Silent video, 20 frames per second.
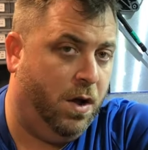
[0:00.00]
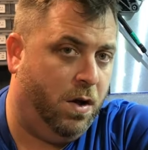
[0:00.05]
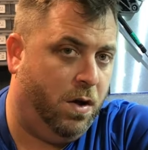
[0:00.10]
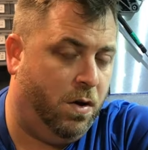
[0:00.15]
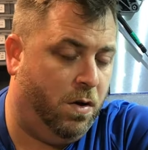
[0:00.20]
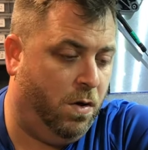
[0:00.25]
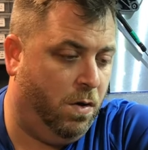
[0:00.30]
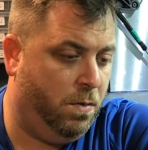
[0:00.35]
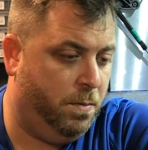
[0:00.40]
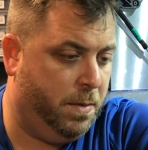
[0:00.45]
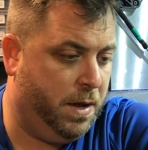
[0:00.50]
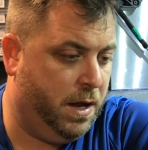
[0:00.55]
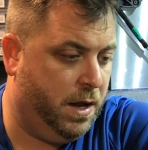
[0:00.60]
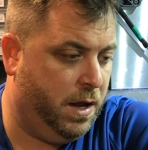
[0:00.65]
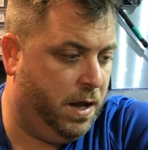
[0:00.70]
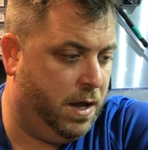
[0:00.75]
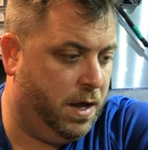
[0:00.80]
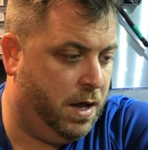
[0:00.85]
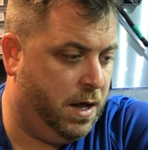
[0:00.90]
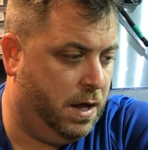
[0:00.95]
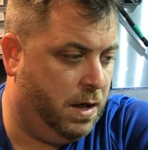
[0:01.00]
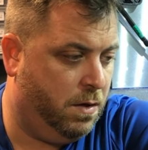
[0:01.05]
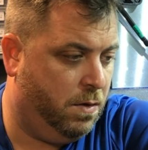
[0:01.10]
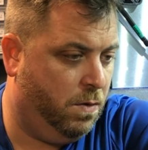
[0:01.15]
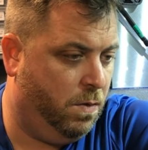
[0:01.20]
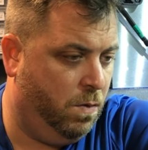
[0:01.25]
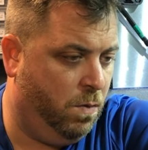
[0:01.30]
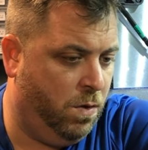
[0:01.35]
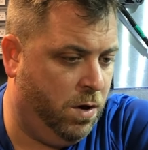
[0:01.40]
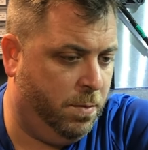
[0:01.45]
Oh, my,
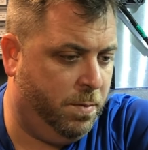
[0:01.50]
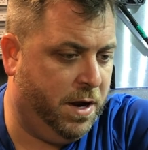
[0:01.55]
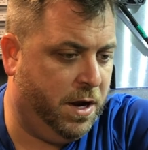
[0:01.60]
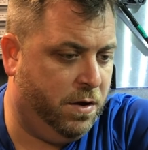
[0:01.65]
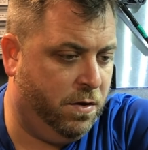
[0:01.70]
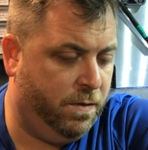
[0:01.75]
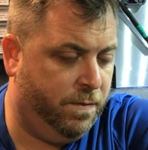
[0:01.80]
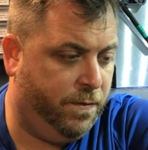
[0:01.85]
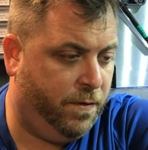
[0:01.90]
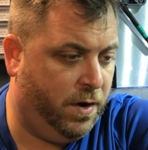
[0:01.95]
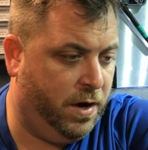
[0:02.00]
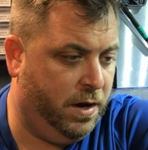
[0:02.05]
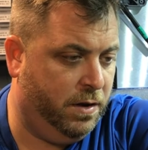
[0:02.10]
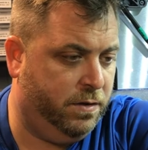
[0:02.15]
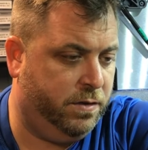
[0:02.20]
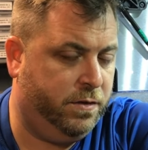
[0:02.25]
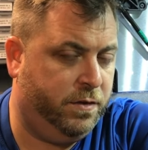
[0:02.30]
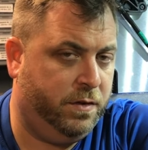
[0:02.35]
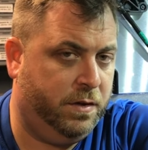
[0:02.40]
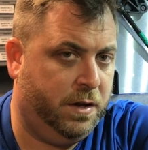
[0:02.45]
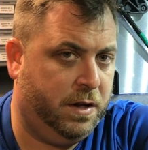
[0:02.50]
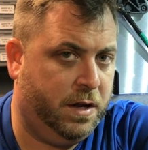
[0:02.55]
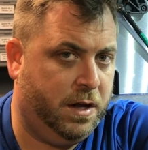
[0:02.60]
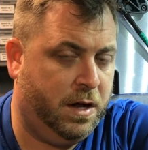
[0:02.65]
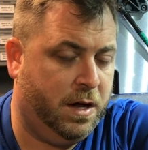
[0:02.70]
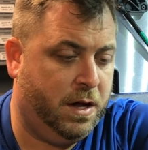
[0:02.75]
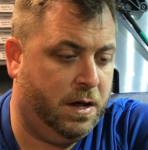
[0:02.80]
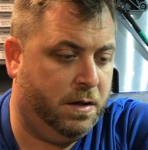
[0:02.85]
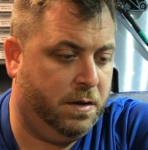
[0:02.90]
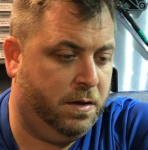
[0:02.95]
one of my good friends,
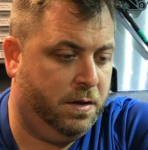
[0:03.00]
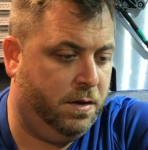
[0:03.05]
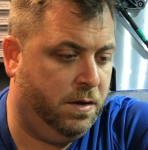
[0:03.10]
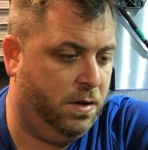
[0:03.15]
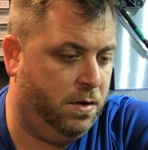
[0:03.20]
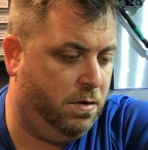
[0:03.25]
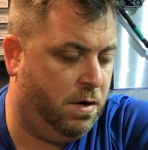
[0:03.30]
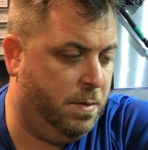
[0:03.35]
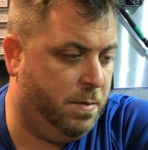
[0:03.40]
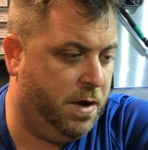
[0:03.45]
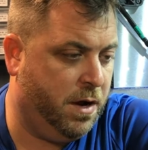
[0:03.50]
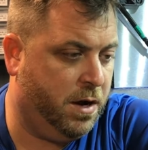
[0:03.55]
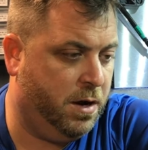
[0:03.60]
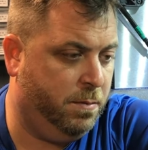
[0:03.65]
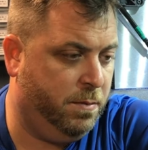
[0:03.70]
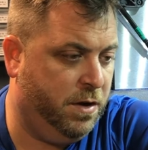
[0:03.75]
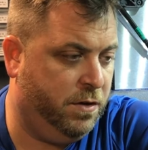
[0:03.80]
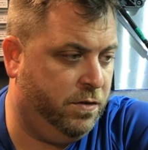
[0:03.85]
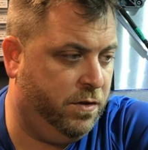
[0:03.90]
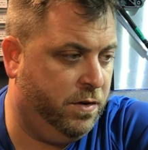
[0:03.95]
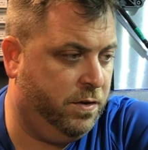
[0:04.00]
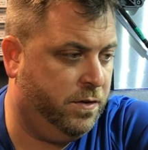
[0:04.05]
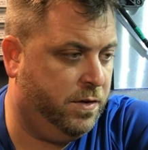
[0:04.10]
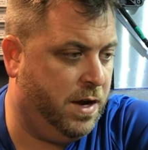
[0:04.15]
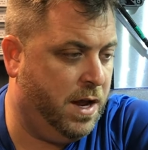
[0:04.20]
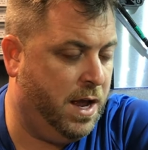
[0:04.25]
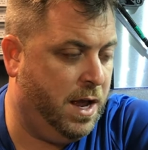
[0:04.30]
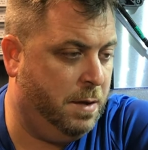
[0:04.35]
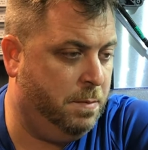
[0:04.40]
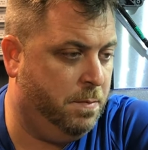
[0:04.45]
you know, I'm not going to mention his
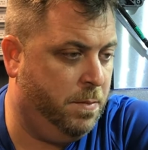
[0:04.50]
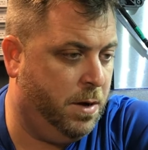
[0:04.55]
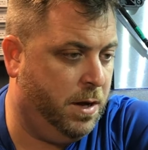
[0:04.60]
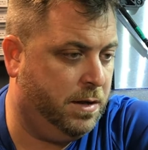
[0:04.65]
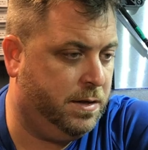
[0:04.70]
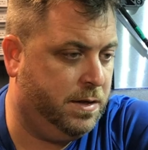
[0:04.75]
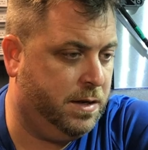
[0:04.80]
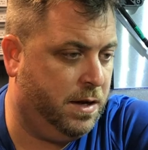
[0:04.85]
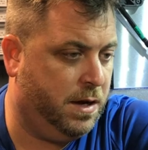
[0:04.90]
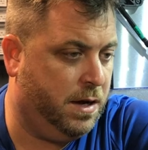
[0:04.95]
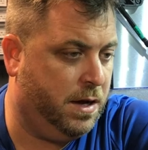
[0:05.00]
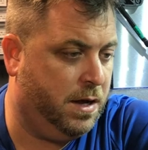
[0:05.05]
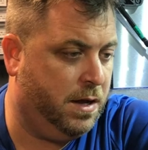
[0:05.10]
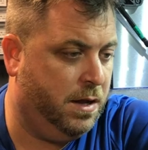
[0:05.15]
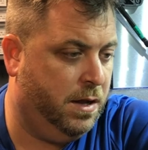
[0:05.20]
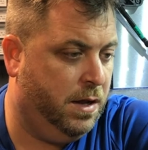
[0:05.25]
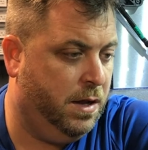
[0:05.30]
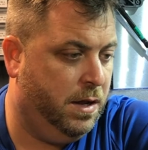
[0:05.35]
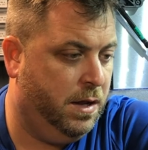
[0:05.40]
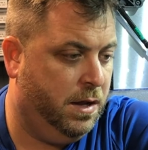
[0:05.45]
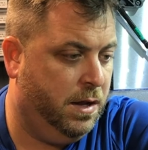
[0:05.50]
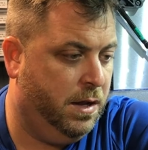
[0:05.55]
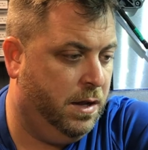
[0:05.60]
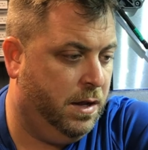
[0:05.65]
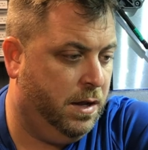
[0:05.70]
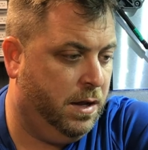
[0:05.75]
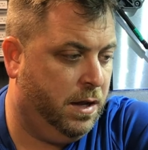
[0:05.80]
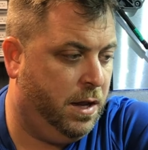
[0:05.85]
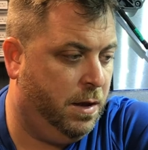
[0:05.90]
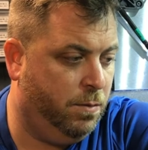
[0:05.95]
name, but
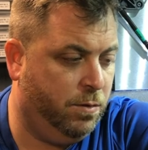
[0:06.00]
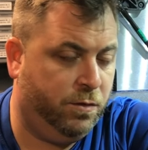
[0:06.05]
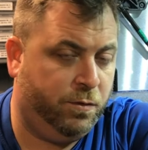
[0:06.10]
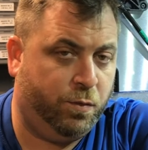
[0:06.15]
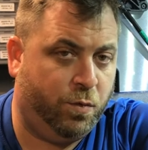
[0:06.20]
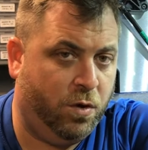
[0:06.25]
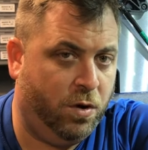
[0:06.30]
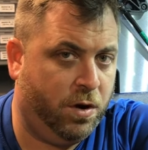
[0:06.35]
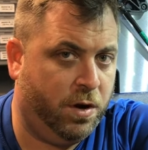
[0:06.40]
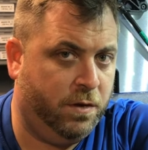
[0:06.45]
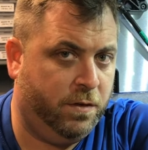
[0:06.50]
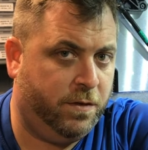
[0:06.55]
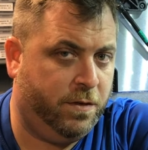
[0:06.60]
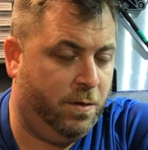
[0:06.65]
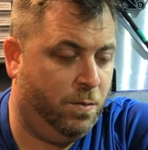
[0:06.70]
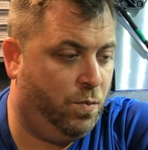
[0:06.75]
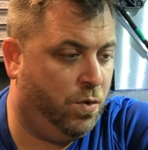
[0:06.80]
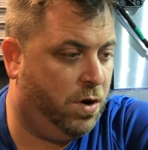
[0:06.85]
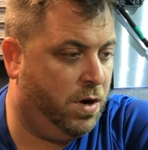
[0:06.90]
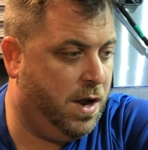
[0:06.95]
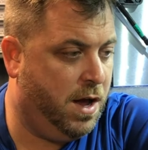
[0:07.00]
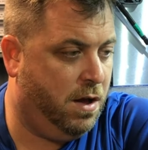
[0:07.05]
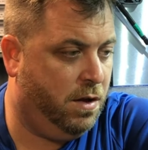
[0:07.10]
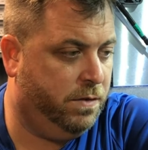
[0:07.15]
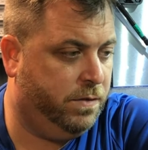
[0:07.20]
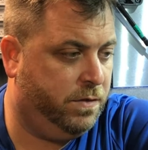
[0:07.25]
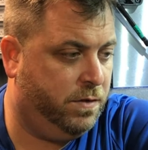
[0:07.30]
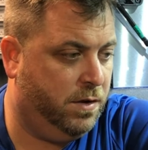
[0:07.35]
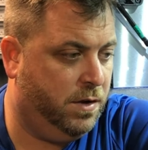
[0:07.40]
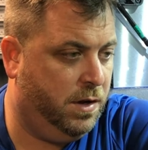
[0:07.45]
he was working somewhere
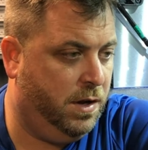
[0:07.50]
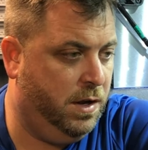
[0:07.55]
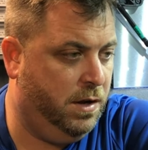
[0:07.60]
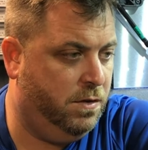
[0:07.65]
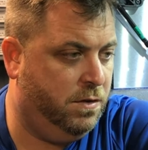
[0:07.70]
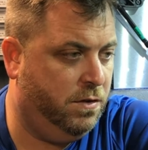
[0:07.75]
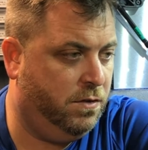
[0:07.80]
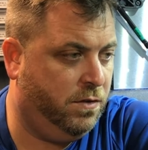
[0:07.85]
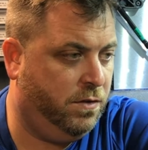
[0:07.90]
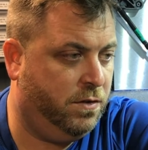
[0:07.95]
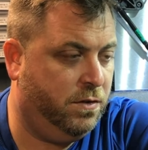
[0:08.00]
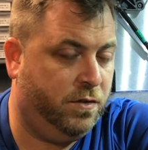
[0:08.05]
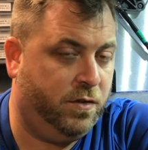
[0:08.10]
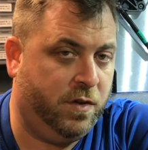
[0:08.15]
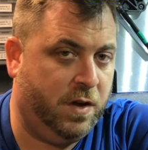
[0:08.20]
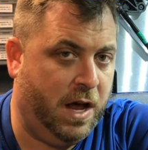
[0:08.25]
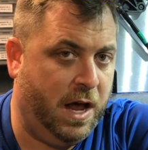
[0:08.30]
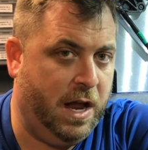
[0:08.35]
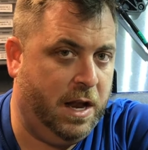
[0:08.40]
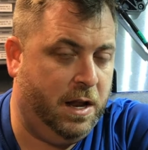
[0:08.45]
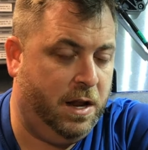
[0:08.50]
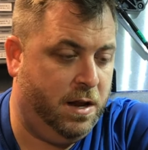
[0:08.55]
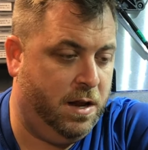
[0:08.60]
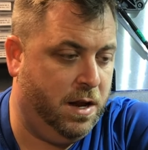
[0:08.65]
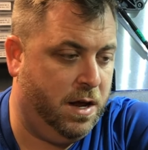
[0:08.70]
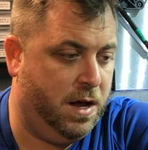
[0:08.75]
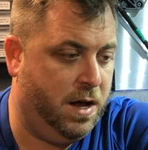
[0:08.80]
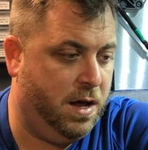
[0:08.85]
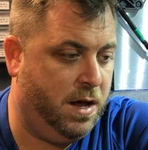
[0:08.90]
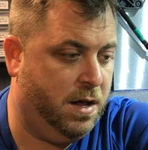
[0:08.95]
else and he just decided,
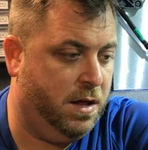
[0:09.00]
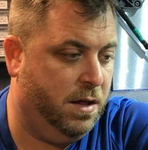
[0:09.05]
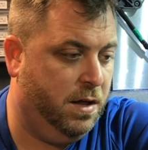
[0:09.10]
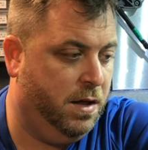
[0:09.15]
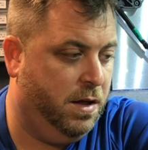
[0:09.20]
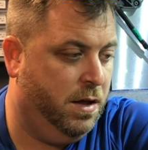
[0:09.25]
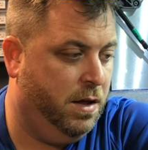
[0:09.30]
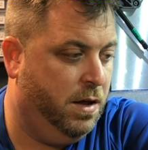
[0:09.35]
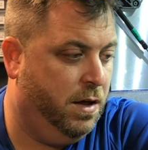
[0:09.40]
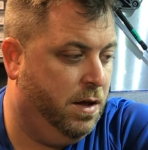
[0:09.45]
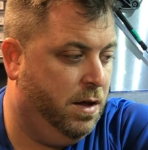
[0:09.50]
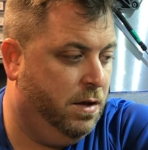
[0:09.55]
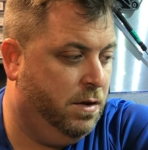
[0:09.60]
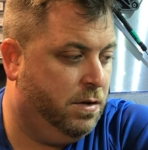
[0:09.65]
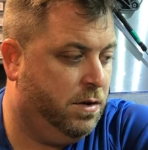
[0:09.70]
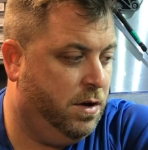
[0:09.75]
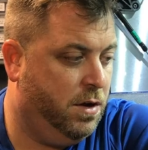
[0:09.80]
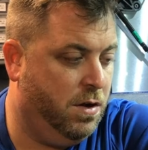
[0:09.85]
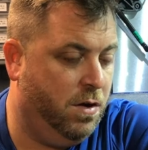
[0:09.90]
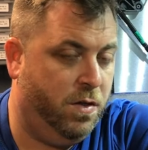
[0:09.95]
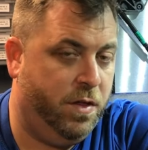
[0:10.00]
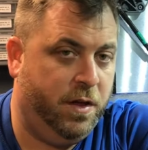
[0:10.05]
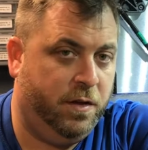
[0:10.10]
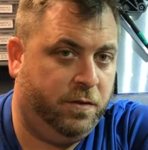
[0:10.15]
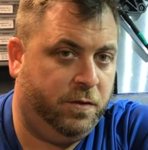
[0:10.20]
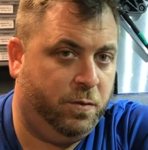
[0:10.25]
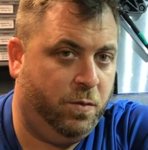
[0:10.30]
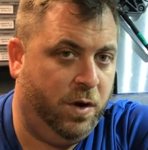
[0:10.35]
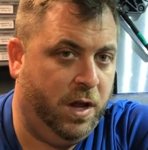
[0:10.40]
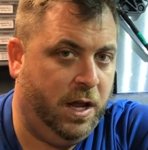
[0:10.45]
you know,
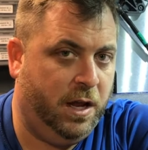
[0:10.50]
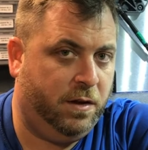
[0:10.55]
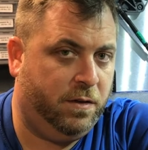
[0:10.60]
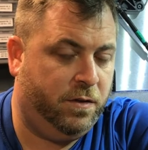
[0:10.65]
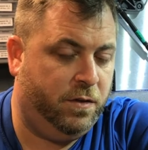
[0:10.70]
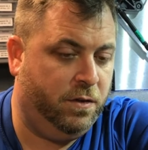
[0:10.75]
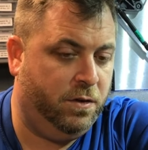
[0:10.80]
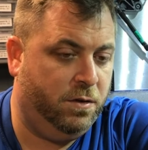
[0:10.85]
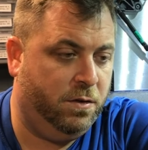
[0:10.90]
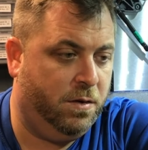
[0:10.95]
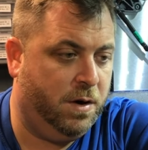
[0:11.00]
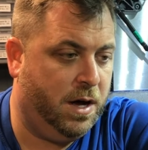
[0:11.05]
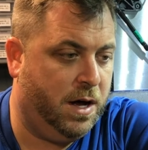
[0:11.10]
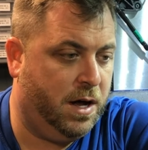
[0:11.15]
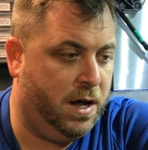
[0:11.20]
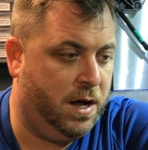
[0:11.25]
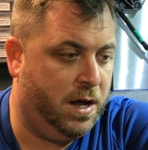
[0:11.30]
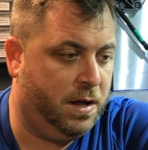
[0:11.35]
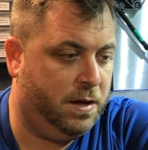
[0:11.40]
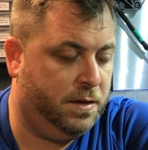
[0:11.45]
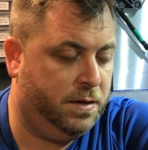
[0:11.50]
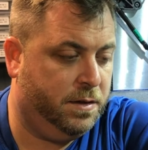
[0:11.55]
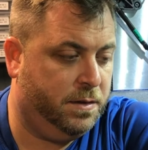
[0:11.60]
this week to